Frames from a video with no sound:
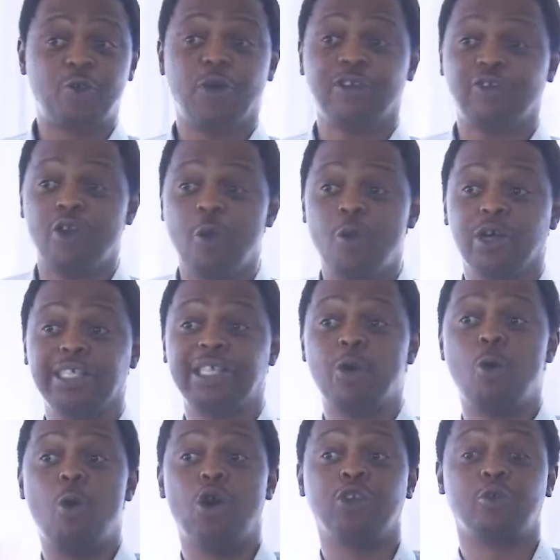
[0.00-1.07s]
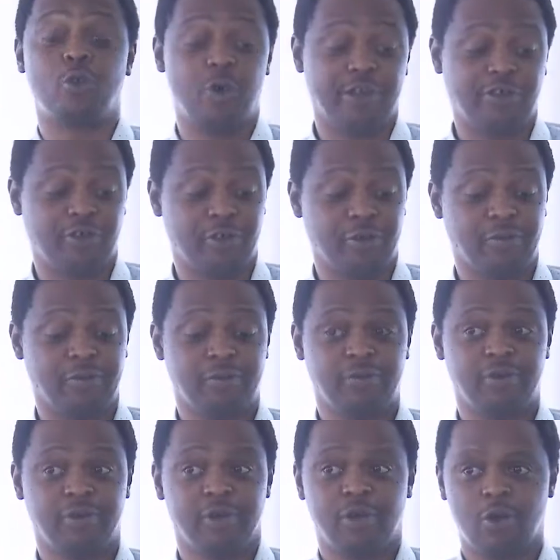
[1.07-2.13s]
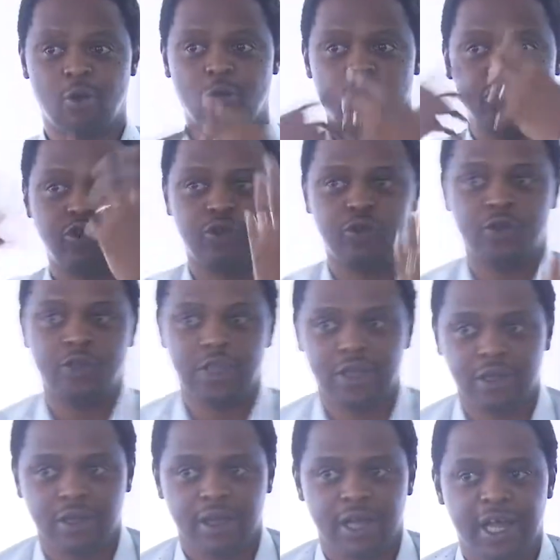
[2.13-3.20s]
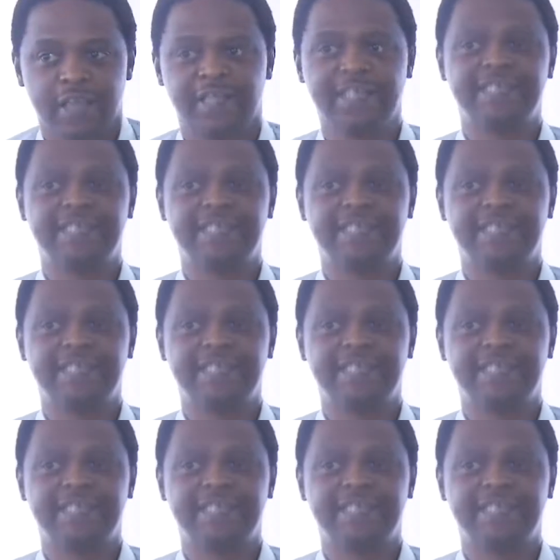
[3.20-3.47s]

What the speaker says: question was the what question. What do you see? The